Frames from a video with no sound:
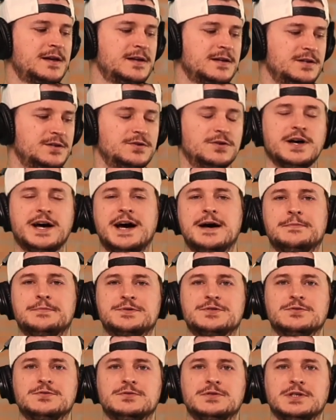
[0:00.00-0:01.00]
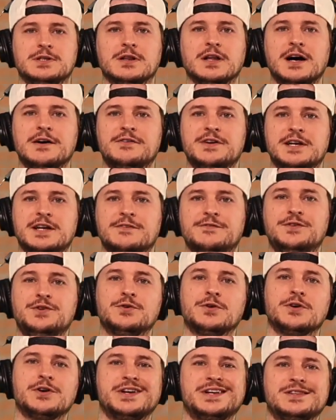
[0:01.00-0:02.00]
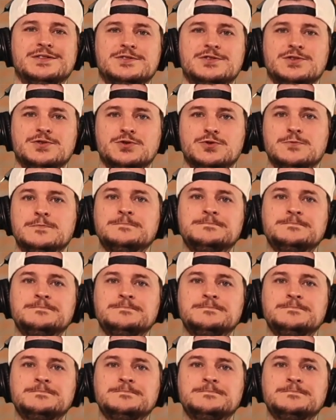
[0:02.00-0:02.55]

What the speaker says: You'll absolutely love it. If you're into